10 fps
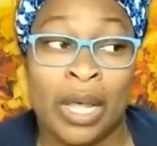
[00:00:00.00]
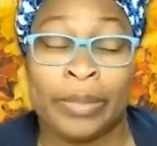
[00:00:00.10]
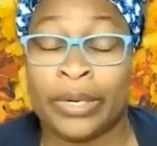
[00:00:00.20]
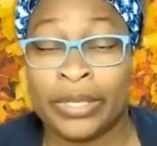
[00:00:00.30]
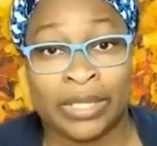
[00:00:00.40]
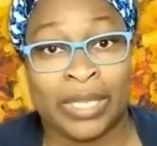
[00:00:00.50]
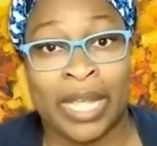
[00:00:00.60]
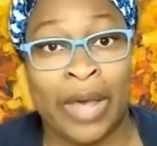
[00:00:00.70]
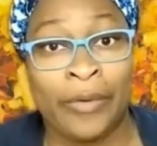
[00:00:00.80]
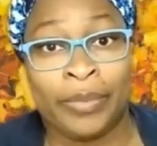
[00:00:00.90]
Personally,
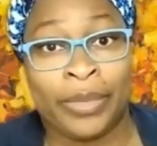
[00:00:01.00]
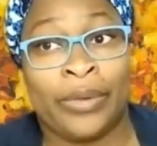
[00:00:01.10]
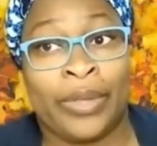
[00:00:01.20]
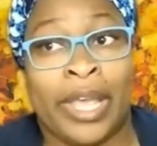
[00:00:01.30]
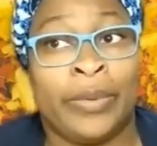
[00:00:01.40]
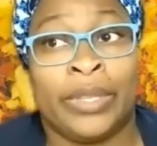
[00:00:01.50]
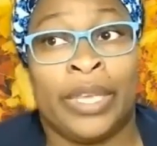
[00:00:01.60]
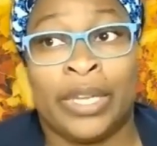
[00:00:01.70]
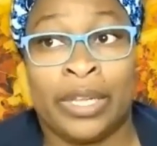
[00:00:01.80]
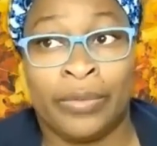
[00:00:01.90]
I would be okay with
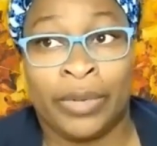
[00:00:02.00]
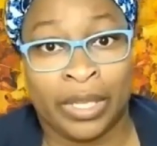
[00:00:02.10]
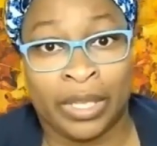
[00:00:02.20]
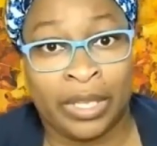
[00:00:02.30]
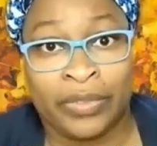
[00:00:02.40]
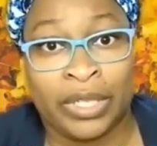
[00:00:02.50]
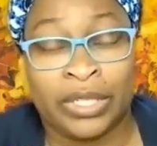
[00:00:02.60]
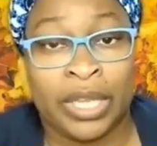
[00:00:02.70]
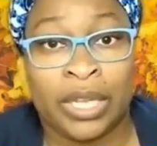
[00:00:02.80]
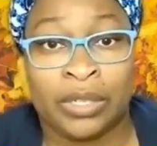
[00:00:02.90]
getting rid of the gift
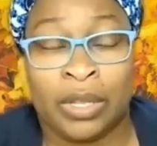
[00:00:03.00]
exchange